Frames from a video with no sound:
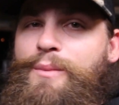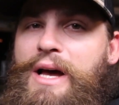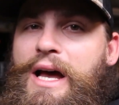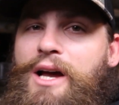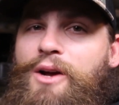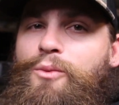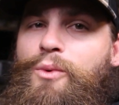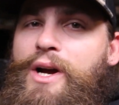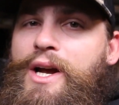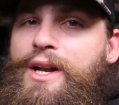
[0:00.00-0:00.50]

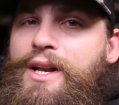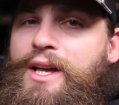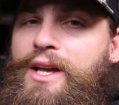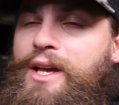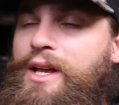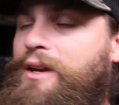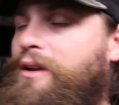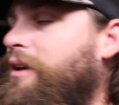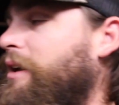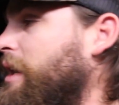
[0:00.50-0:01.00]
bag weighed
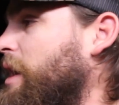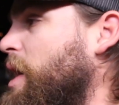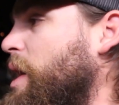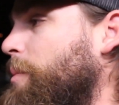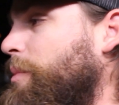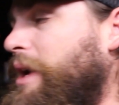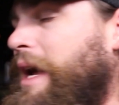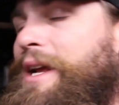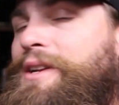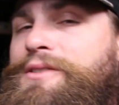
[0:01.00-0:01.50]
in,
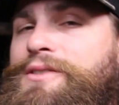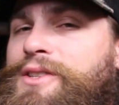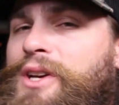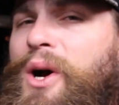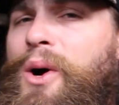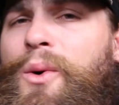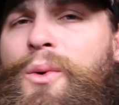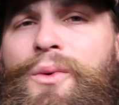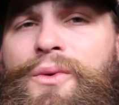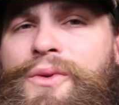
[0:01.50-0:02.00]
but I
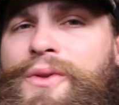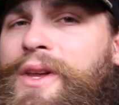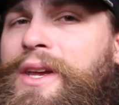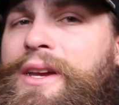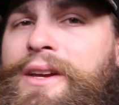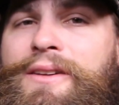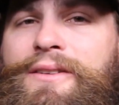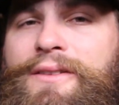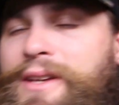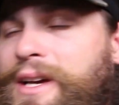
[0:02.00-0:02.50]
don't
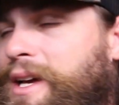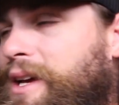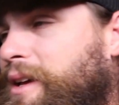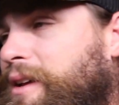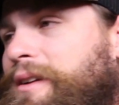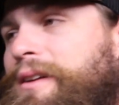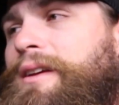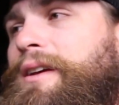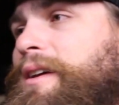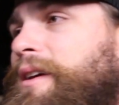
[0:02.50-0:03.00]
think
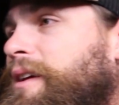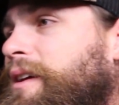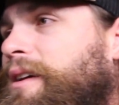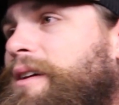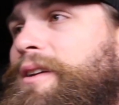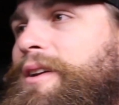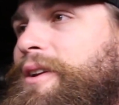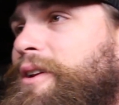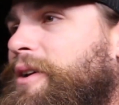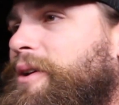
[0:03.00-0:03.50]
that,
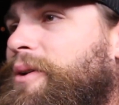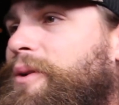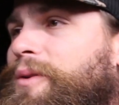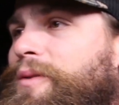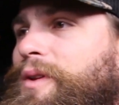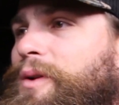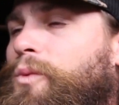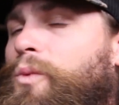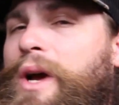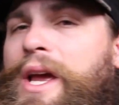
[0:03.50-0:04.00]

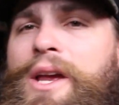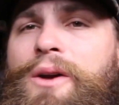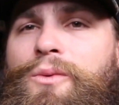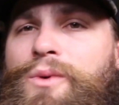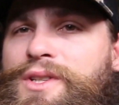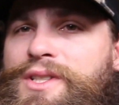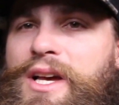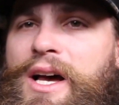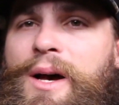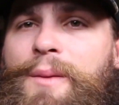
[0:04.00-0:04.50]
the weight
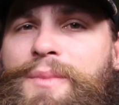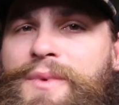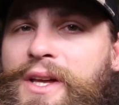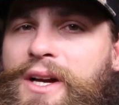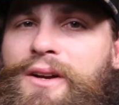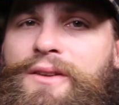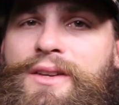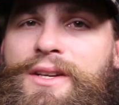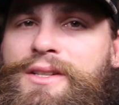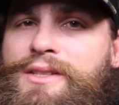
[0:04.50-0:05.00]
was up
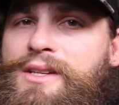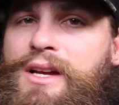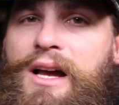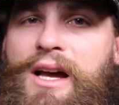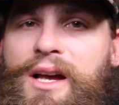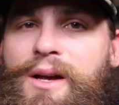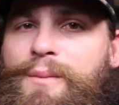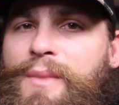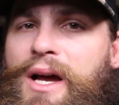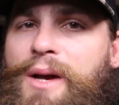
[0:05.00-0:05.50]
there this
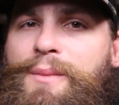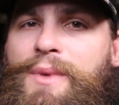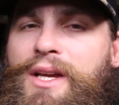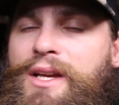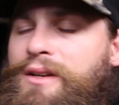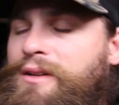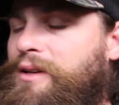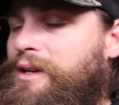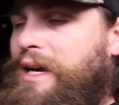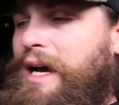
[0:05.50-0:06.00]
time. I
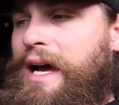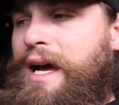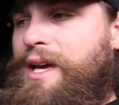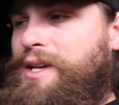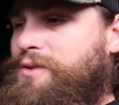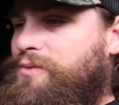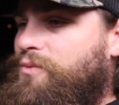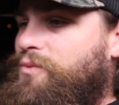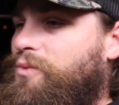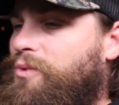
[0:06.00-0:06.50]
mean,
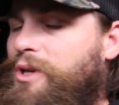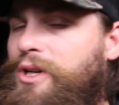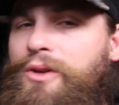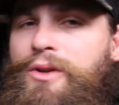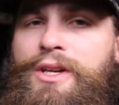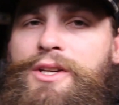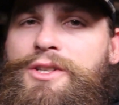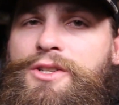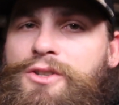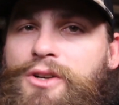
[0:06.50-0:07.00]
guys
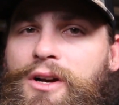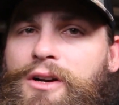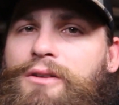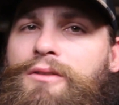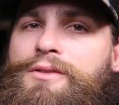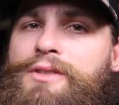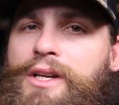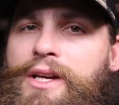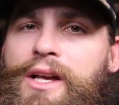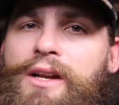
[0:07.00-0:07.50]
really
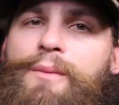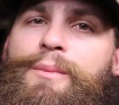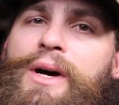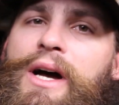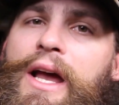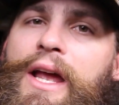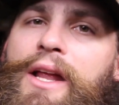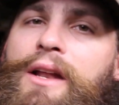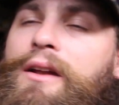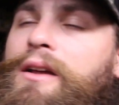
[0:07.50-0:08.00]
struggled to get a
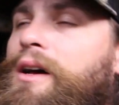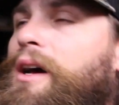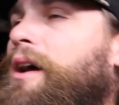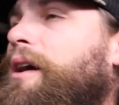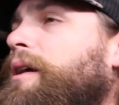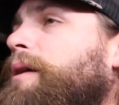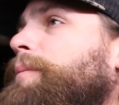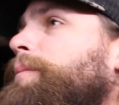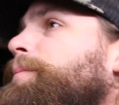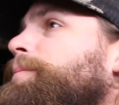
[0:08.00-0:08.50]
bite.
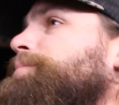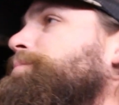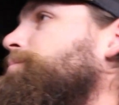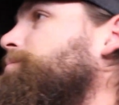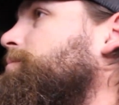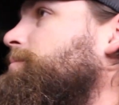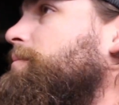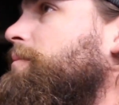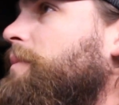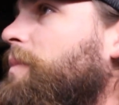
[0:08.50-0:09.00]

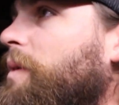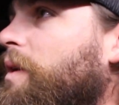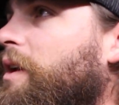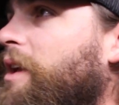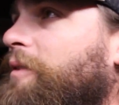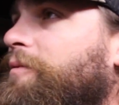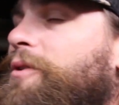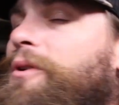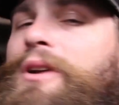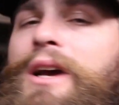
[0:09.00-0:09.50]

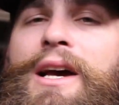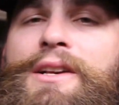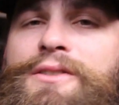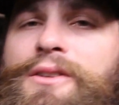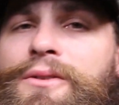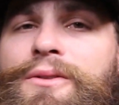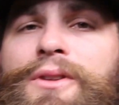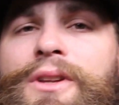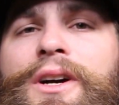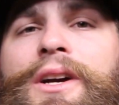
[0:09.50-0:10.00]
If you guys
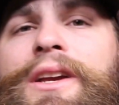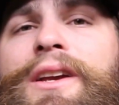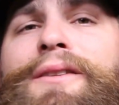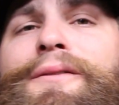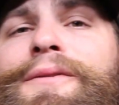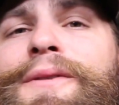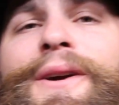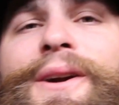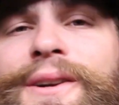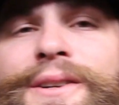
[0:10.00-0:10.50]
are
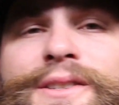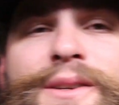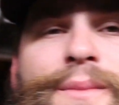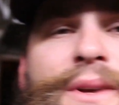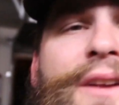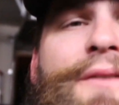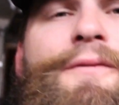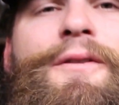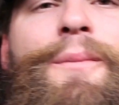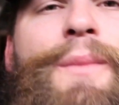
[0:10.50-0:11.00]
looking for
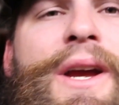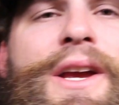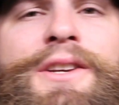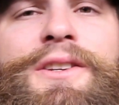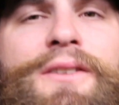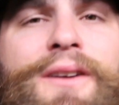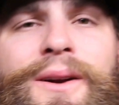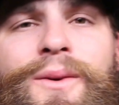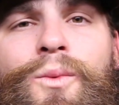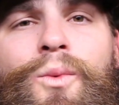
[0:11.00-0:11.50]
some
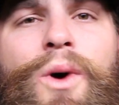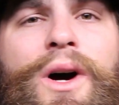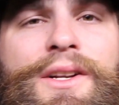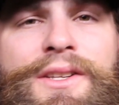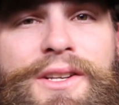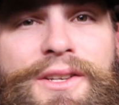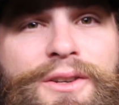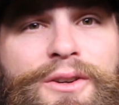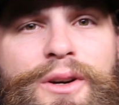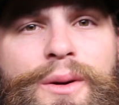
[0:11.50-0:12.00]
information on
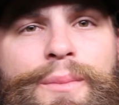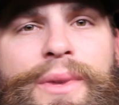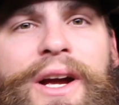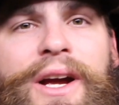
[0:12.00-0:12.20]
what to do at